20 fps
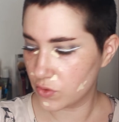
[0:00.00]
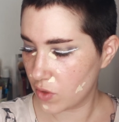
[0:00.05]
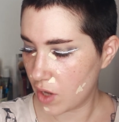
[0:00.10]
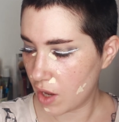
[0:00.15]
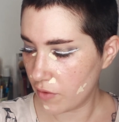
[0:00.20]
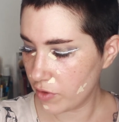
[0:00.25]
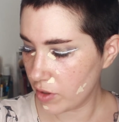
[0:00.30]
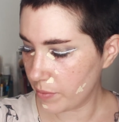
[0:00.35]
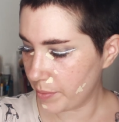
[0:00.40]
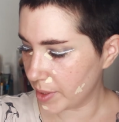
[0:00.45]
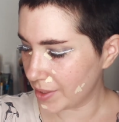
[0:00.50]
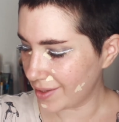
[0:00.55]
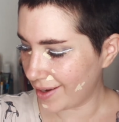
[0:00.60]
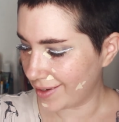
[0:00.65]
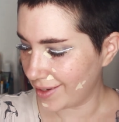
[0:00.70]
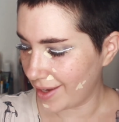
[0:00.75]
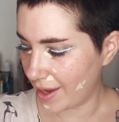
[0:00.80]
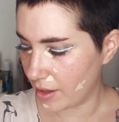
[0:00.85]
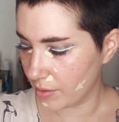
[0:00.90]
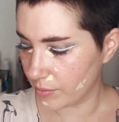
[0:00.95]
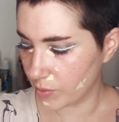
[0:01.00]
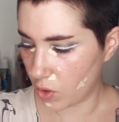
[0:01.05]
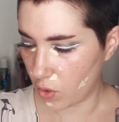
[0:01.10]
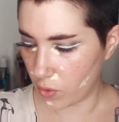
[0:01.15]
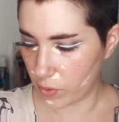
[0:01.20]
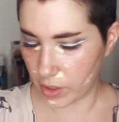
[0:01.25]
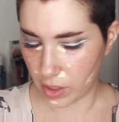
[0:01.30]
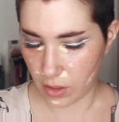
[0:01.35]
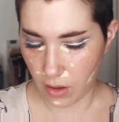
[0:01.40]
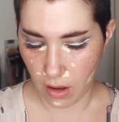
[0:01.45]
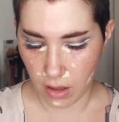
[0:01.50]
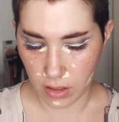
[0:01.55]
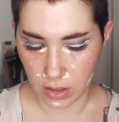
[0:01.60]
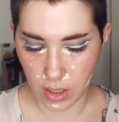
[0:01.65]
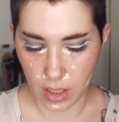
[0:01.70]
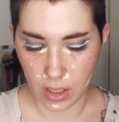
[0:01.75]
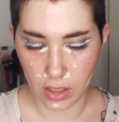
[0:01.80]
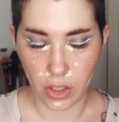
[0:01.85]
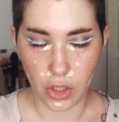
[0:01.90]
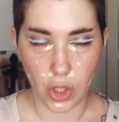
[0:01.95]
cover, but I am going on
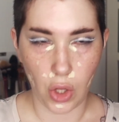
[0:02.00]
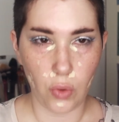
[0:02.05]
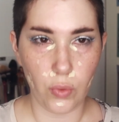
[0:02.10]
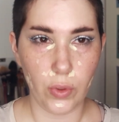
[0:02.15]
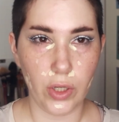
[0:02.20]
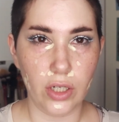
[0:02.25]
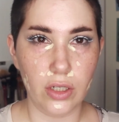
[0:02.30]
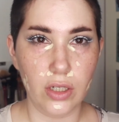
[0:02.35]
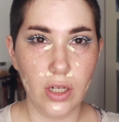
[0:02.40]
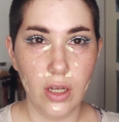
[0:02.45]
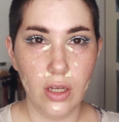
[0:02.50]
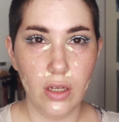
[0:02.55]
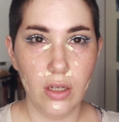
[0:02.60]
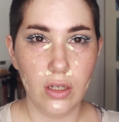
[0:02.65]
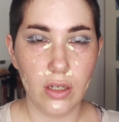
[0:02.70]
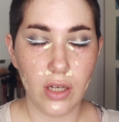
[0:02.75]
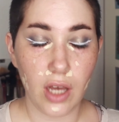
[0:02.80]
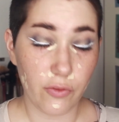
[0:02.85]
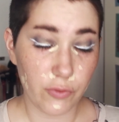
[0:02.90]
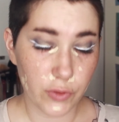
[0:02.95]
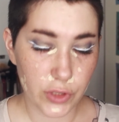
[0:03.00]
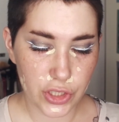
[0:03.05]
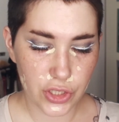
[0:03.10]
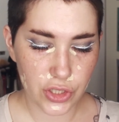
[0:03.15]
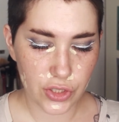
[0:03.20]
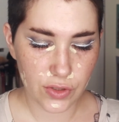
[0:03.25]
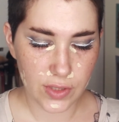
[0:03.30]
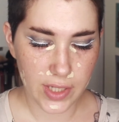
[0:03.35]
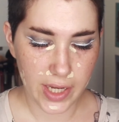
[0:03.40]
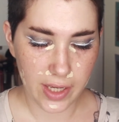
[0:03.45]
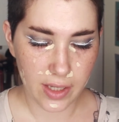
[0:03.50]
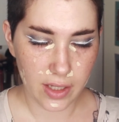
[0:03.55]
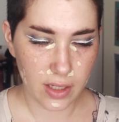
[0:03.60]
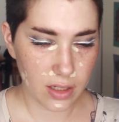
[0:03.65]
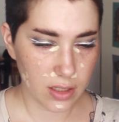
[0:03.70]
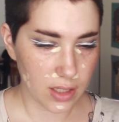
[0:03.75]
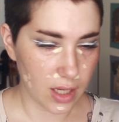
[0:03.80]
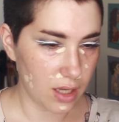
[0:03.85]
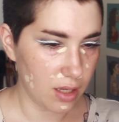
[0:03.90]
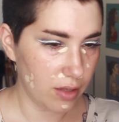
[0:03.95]
a lower coverage
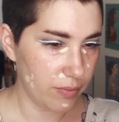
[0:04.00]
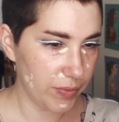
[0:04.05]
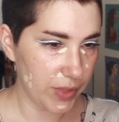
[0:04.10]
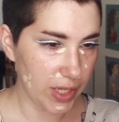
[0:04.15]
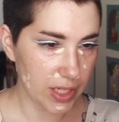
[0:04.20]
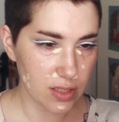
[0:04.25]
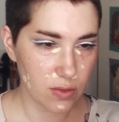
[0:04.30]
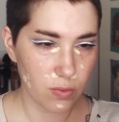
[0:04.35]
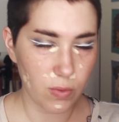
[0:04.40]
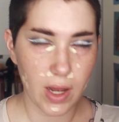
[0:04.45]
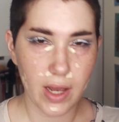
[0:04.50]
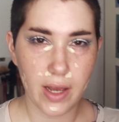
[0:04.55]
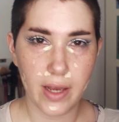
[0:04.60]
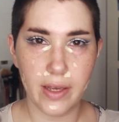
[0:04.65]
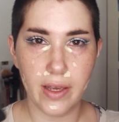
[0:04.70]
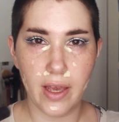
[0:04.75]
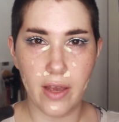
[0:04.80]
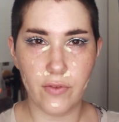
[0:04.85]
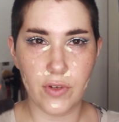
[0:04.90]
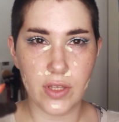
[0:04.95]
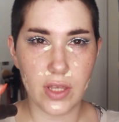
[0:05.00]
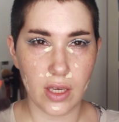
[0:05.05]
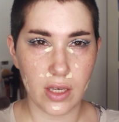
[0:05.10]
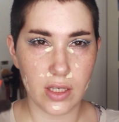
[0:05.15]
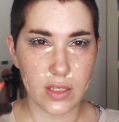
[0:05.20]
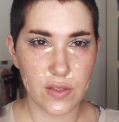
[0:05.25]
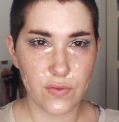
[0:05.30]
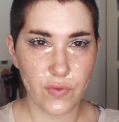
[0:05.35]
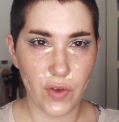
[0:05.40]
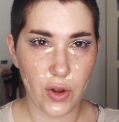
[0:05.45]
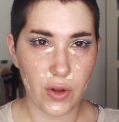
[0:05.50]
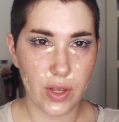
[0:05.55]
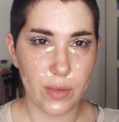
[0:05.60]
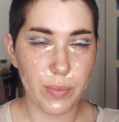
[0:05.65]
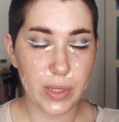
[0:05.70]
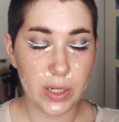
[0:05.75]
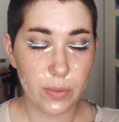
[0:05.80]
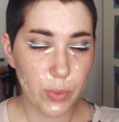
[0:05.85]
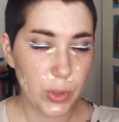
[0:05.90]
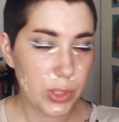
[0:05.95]
today. That's why everything is very
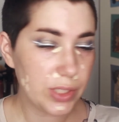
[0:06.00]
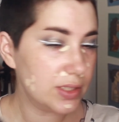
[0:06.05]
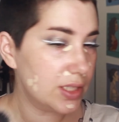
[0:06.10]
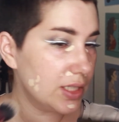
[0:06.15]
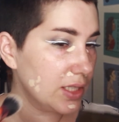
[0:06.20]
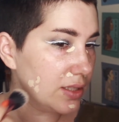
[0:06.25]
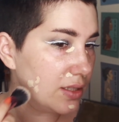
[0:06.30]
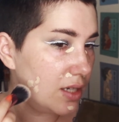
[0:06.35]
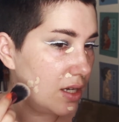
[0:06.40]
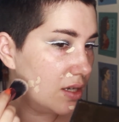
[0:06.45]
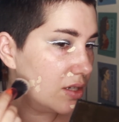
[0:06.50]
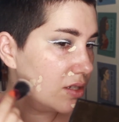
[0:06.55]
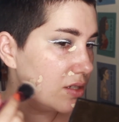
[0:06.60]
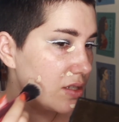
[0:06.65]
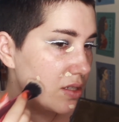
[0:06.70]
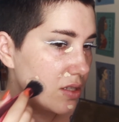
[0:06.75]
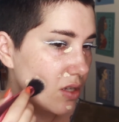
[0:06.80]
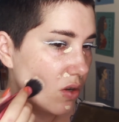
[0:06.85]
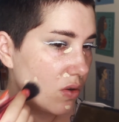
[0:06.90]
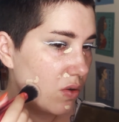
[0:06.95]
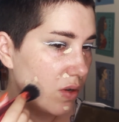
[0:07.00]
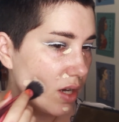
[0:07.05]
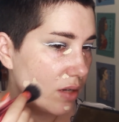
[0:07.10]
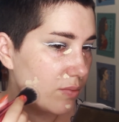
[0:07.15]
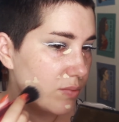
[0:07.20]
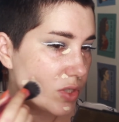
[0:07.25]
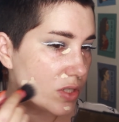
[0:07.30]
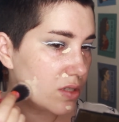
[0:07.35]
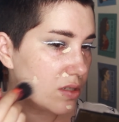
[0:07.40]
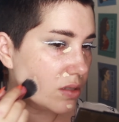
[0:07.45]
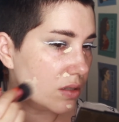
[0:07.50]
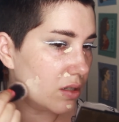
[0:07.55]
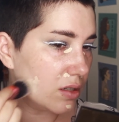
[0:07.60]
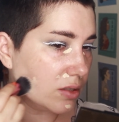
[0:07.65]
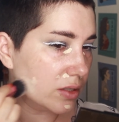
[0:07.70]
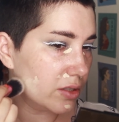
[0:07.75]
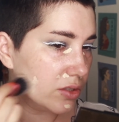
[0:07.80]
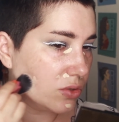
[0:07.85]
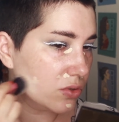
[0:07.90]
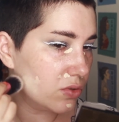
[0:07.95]
pinpointed. So I'm just
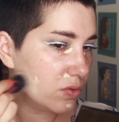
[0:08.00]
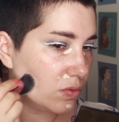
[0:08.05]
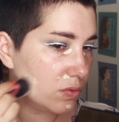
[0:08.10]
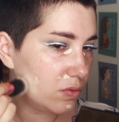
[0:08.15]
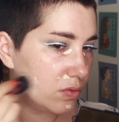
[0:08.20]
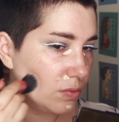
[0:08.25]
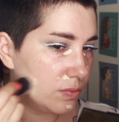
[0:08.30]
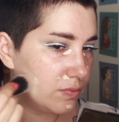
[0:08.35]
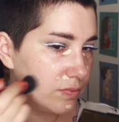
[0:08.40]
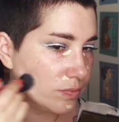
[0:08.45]
going to